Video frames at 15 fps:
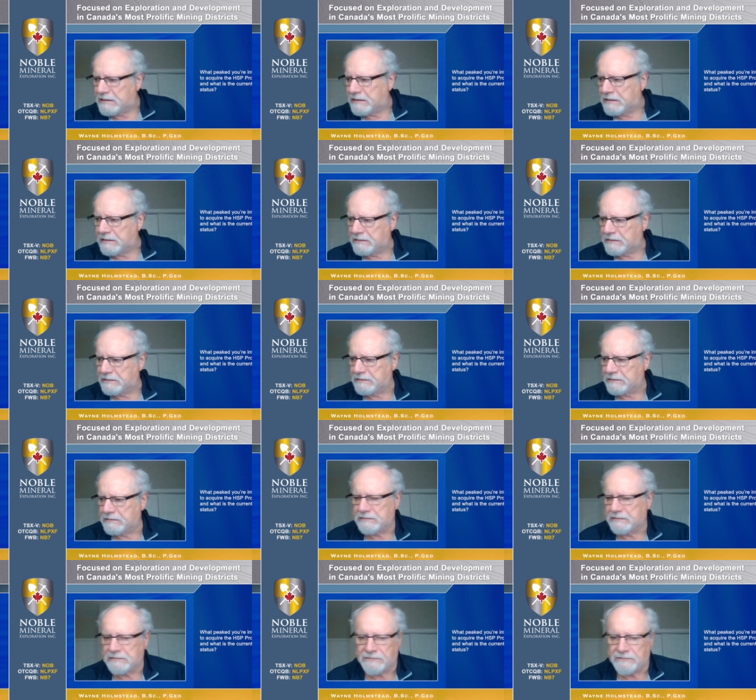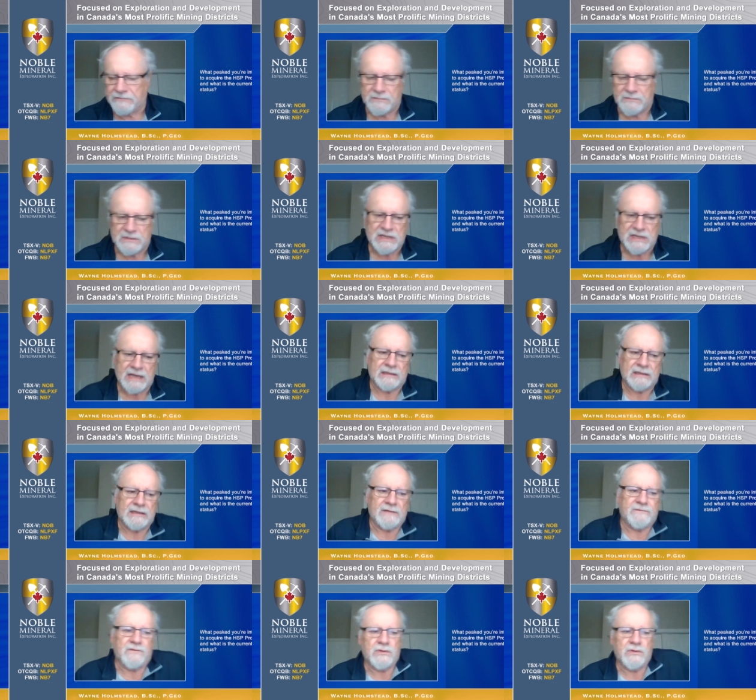Uh, from the satellite